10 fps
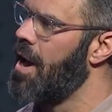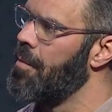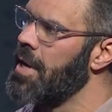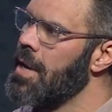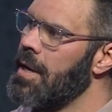
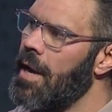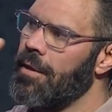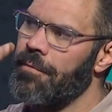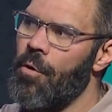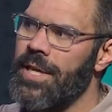Robby. Now,
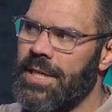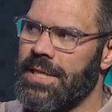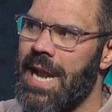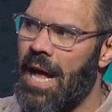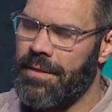the voice
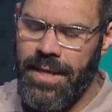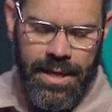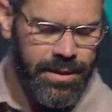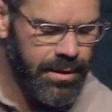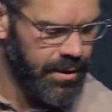is not
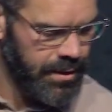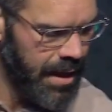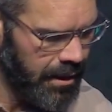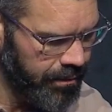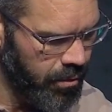this. This is
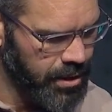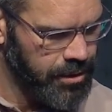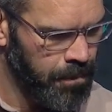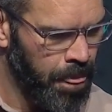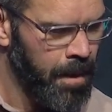not the
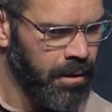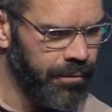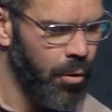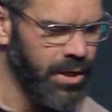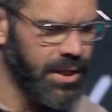voice. The
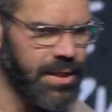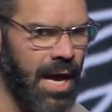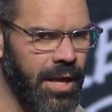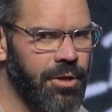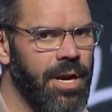voice is
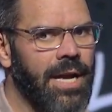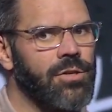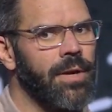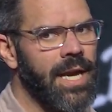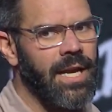not, You're not
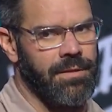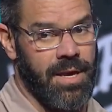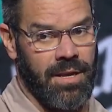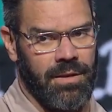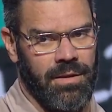doing anything.